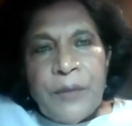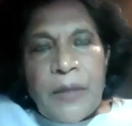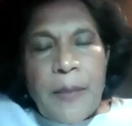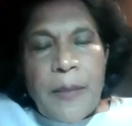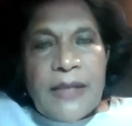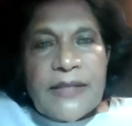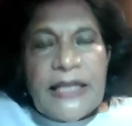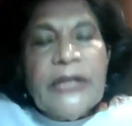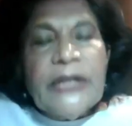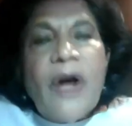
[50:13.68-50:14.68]
this
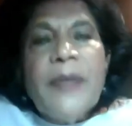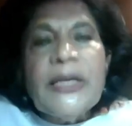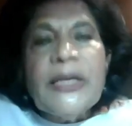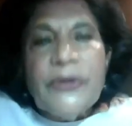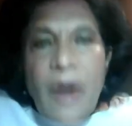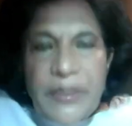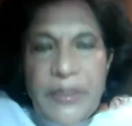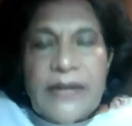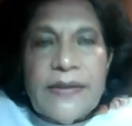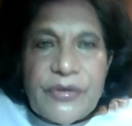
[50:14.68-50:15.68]
economic
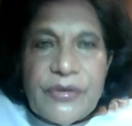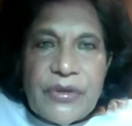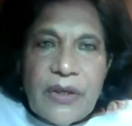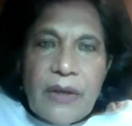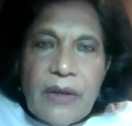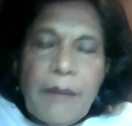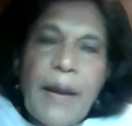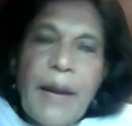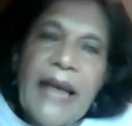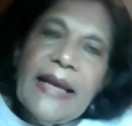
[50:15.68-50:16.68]
dominance
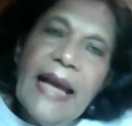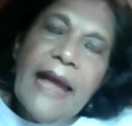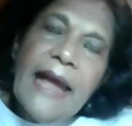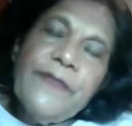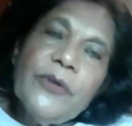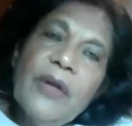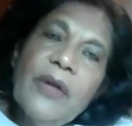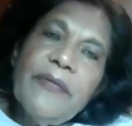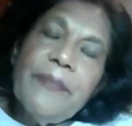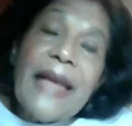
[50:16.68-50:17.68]
by a handful
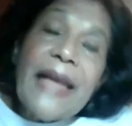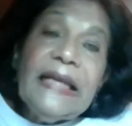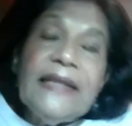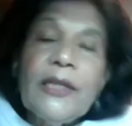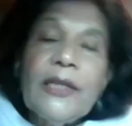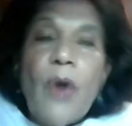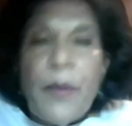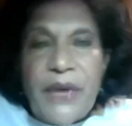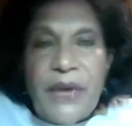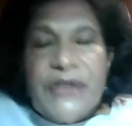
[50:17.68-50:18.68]
of megalithic
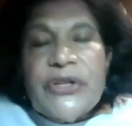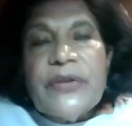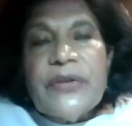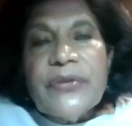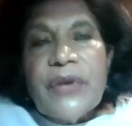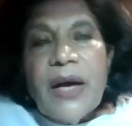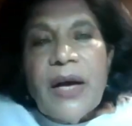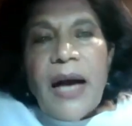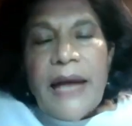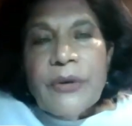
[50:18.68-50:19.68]
corporations,
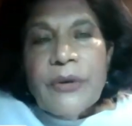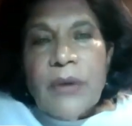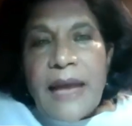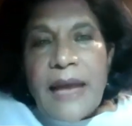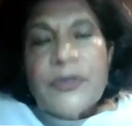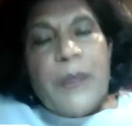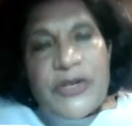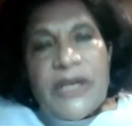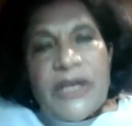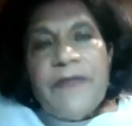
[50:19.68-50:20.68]
and
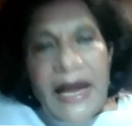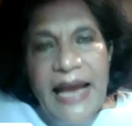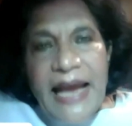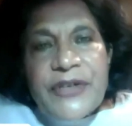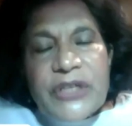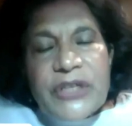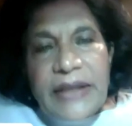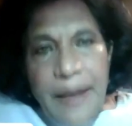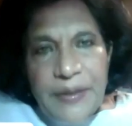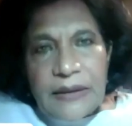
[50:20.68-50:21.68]
especially financial
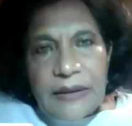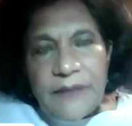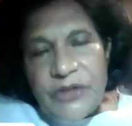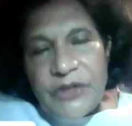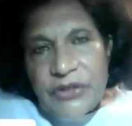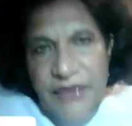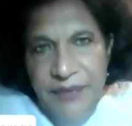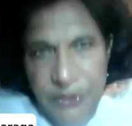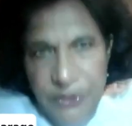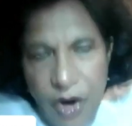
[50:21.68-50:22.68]
capital, which is
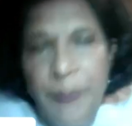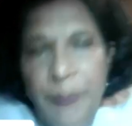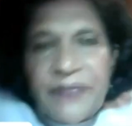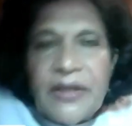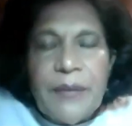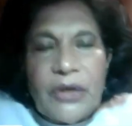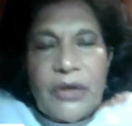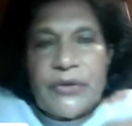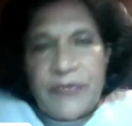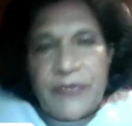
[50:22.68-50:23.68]
at the top of it,
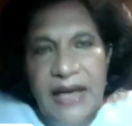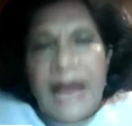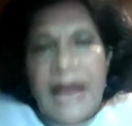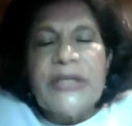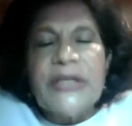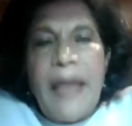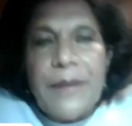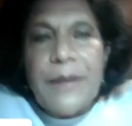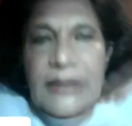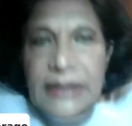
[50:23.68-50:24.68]
because financial
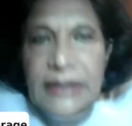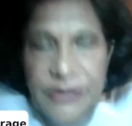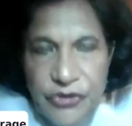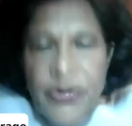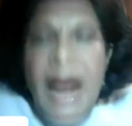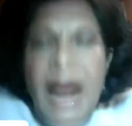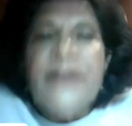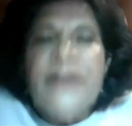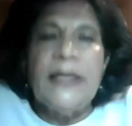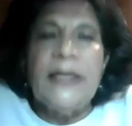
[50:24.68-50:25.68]
capital is
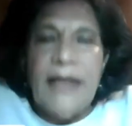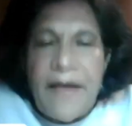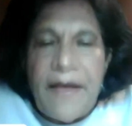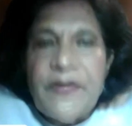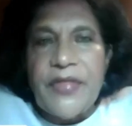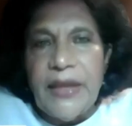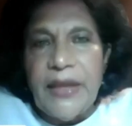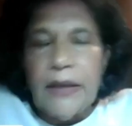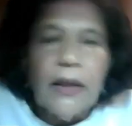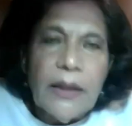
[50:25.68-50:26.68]
driving
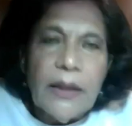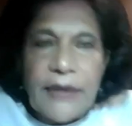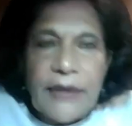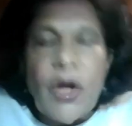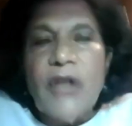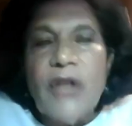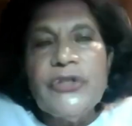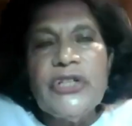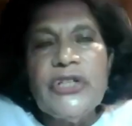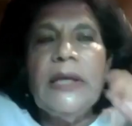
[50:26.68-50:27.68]
everything,
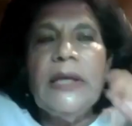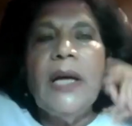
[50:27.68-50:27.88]
technology,